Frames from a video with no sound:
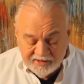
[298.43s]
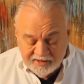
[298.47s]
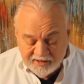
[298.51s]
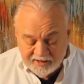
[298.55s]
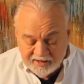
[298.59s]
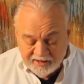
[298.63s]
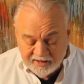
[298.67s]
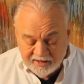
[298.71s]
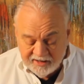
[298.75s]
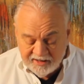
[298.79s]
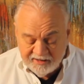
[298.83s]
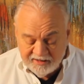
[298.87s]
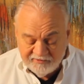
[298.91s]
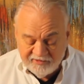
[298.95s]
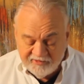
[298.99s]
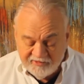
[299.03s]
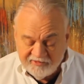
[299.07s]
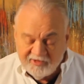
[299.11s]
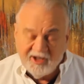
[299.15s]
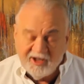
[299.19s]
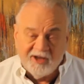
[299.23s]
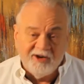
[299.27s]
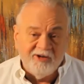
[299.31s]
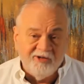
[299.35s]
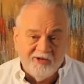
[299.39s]
If you've
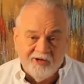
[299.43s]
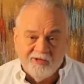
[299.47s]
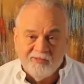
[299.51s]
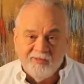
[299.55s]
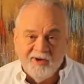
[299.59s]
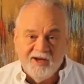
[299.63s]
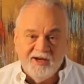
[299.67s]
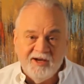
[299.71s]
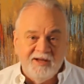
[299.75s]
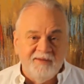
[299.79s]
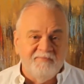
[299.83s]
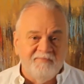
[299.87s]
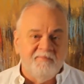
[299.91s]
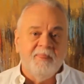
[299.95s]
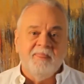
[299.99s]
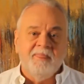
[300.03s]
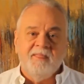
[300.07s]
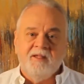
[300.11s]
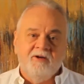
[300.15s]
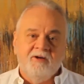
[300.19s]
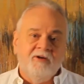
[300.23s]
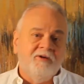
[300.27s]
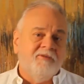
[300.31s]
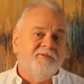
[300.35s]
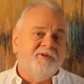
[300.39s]
got it already,
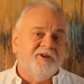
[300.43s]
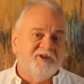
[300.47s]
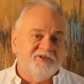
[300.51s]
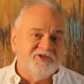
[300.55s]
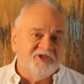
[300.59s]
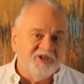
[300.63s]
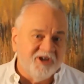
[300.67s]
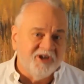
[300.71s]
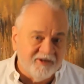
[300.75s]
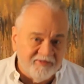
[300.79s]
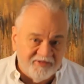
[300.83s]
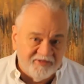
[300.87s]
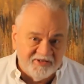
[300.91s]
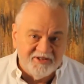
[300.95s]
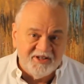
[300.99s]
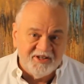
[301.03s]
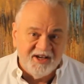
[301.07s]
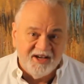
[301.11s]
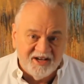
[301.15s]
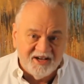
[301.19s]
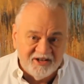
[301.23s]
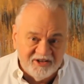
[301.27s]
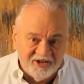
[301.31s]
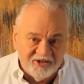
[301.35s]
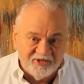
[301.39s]
go over to your shelf and
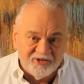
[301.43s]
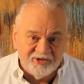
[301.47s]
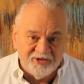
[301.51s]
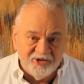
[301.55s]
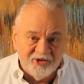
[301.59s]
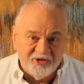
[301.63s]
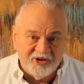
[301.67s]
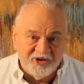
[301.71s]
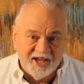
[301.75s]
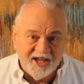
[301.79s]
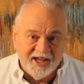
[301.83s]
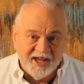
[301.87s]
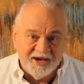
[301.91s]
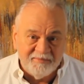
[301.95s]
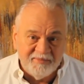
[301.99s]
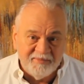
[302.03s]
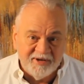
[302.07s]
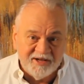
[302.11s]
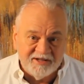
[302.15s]
take another look at it,